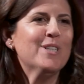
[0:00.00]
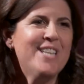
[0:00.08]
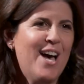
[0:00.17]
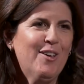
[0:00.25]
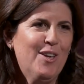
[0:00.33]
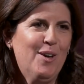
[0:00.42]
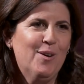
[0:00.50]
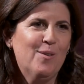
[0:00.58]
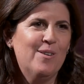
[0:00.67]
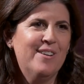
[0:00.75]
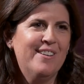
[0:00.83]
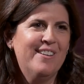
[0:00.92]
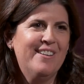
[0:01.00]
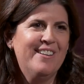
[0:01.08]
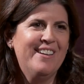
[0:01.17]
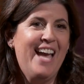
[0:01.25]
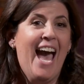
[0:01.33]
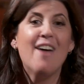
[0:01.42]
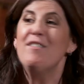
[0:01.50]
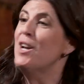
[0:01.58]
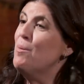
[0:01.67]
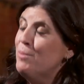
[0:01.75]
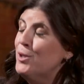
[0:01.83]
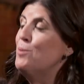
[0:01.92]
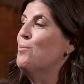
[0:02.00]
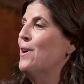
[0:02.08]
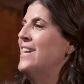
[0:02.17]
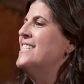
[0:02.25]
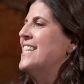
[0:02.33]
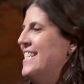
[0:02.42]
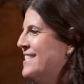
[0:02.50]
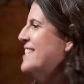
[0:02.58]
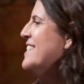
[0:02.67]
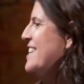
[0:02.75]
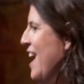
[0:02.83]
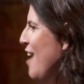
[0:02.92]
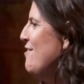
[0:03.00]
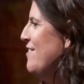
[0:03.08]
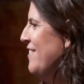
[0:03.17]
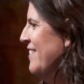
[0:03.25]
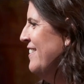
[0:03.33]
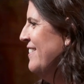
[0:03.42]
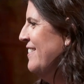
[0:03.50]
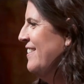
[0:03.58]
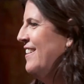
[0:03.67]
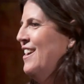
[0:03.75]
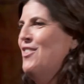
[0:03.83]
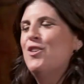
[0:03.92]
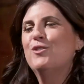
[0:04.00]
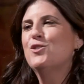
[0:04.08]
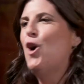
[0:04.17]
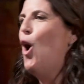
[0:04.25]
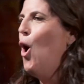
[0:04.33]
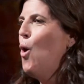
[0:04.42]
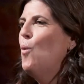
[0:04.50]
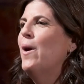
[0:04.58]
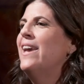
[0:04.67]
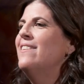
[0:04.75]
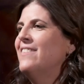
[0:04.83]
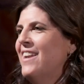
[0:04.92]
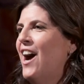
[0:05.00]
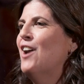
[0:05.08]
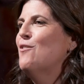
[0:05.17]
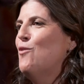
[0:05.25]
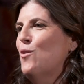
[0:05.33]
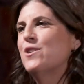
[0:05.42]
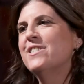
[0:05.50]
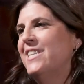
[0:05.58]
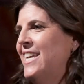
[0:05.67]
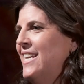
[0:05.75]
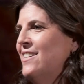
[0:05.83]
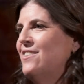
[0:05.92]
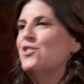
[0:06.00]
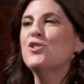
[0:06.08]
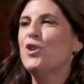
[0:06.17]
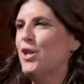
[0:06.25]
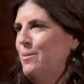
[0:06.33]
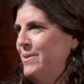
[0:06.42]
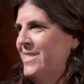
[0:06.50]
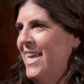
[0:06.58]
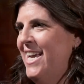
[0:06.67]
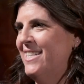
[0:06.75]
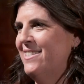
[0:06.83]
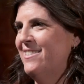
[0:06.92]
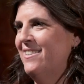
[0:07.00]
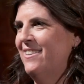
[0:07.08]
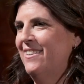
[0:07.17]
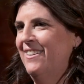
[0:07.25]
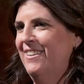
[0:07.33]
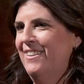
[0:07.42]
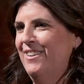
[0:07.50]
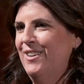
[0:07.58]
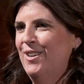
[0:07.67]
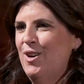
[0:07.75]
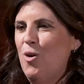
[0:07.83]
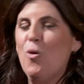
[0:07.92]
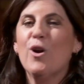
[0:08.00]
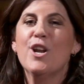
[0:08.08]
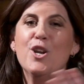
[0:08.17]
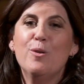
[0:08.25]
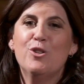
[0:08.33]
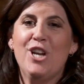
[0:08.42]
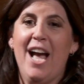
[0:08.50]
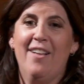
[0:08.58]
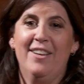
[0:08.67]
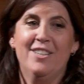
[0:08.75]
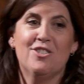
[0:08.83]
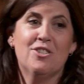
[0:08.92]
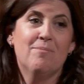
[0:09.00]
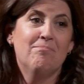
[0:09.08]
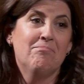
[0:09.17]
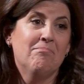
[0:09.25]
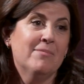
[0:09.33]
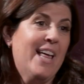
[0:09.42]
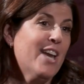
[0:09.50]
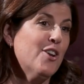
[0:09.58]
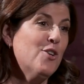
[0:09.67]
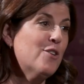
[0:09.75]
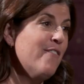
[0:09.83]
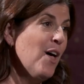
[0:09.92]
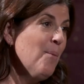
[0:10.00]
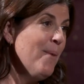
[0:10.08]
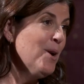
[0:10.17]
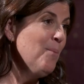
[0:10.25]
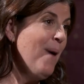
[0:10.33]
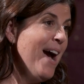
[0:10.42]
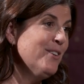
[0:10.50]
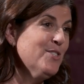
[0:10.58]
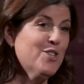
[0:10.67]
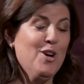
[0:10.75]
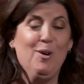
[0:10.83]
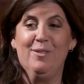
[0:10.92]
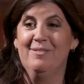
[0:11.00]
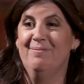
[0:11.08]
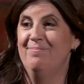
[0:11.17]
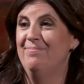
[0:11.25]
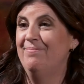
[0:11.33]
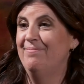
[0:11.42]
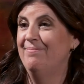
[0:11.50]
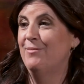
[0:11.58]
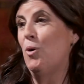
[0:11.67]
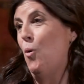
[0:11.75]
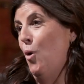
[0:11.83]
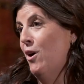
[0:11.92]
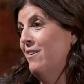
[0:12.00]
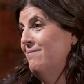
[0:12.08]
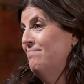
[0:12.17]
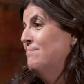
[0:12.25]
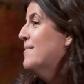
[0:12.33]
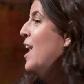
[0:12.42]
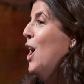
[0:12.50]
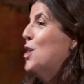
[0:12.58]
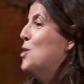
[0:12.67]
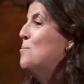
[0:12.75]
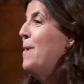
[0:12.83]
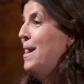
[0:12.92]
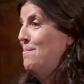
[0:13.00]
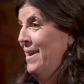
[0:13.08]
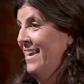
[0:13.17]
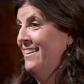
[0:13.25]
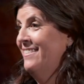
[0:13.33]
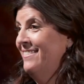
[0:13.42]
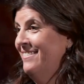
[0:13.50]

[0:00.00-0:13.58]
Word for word: will tell you, having a blueprint isn't enough. There's always an unforeseen circumstance or a new challenge, like a new developmental milestone or a new baby.